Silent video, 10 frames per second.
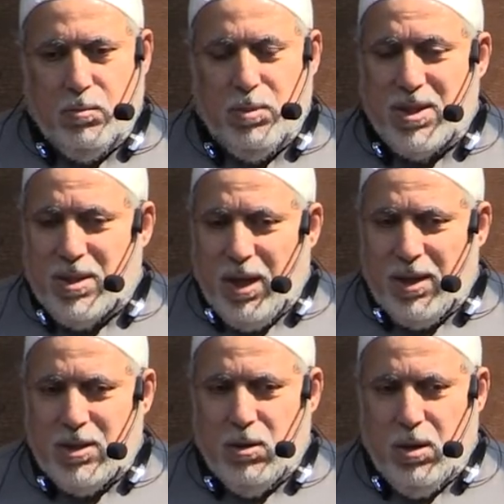
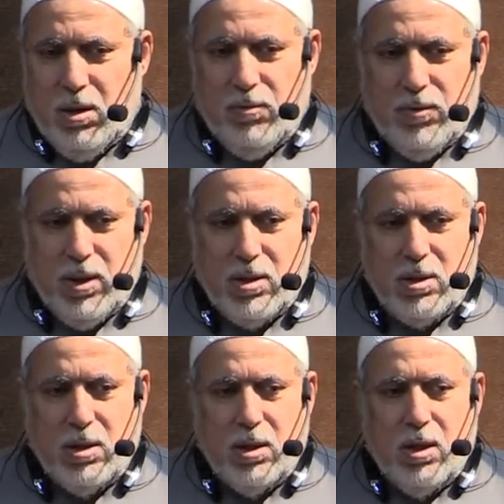Besides all of
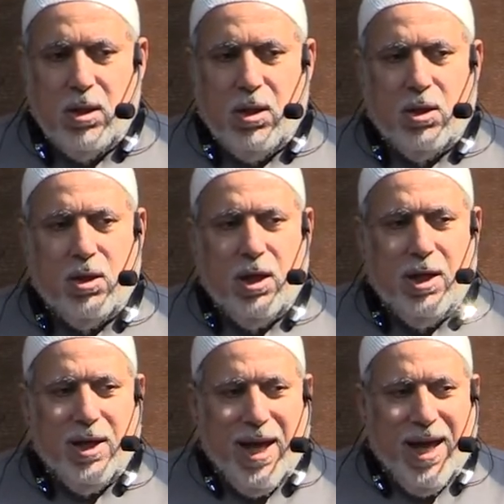this,
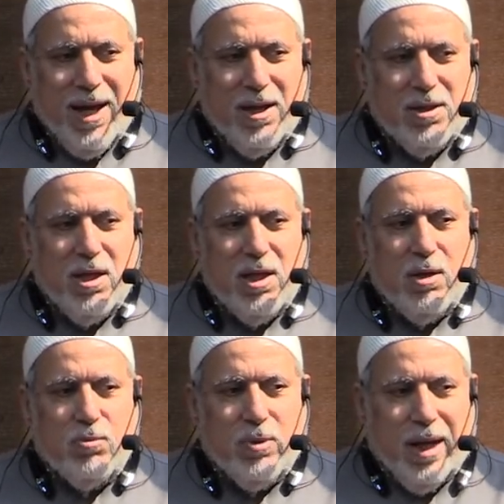they lack the
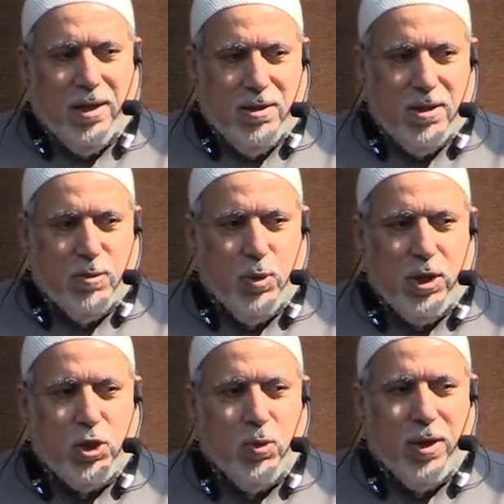direct
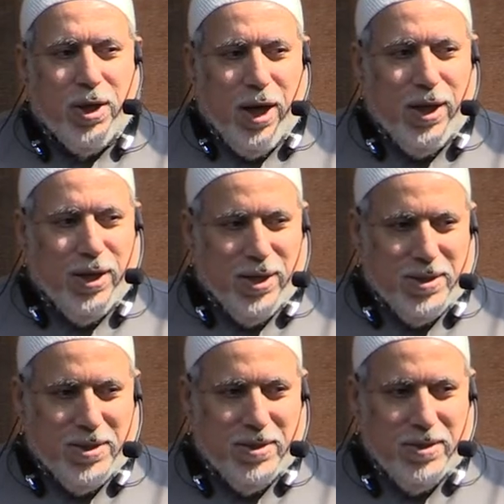spiritual
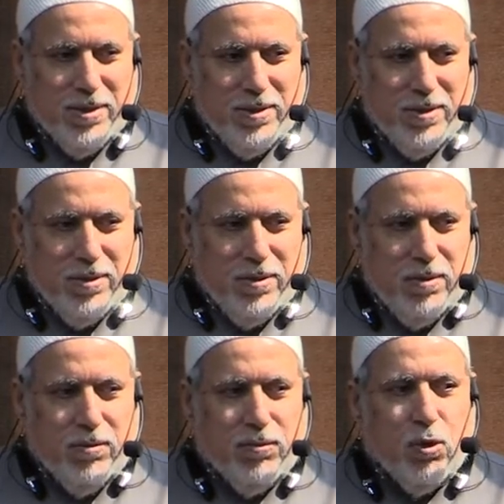guidance
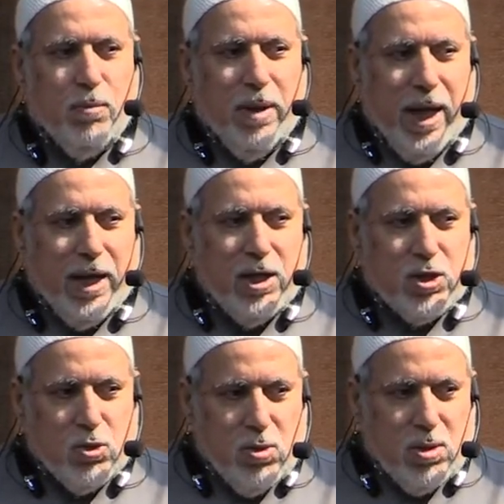from any
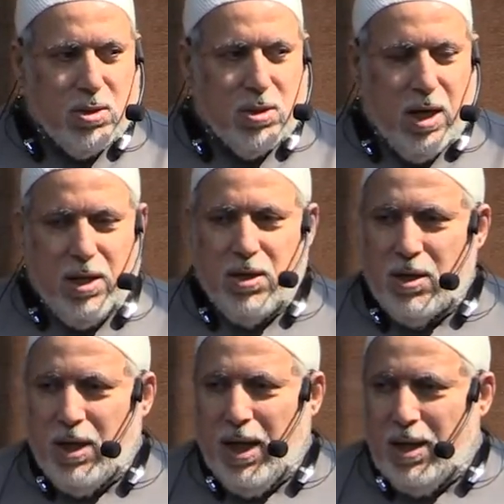source
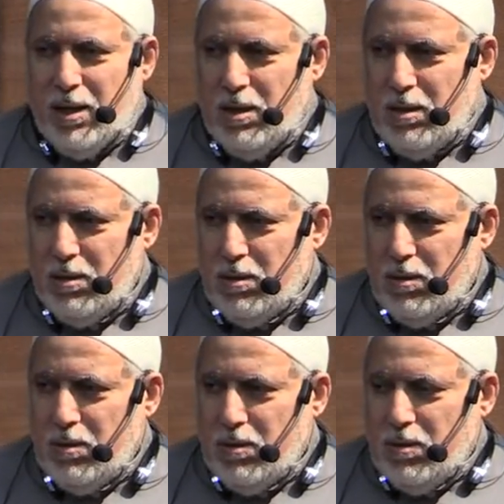other than
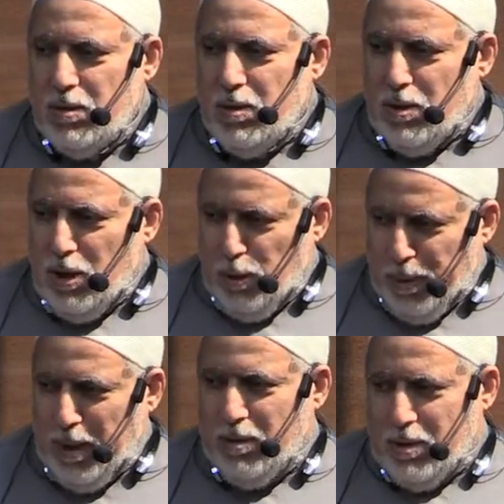their
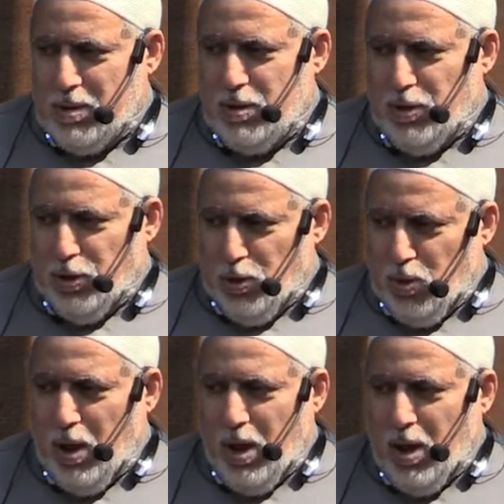parents.
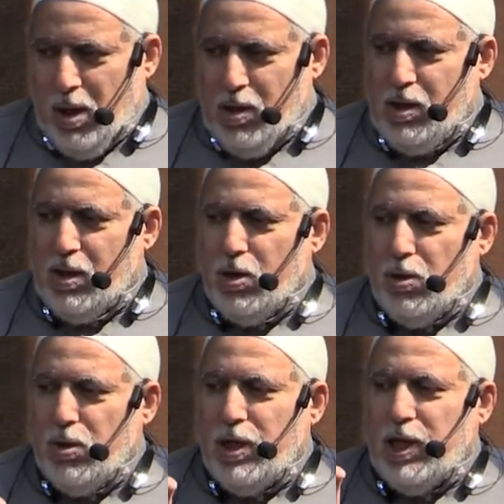You are their
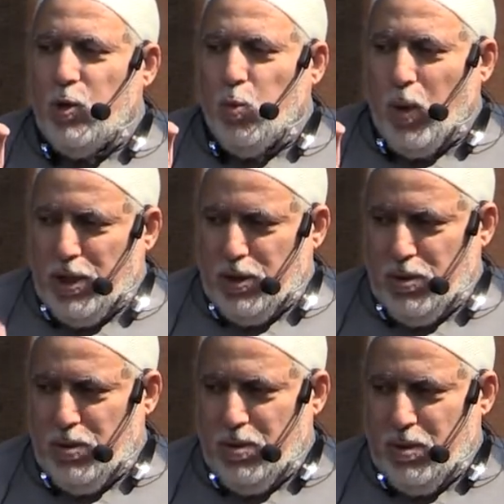only
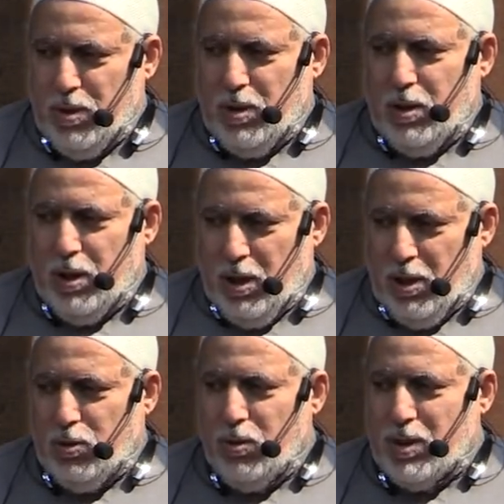window
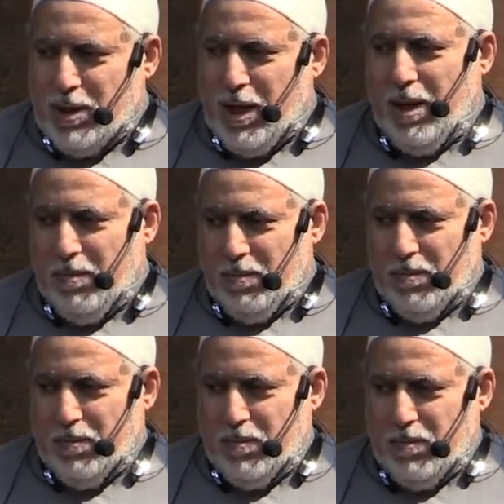into Islam.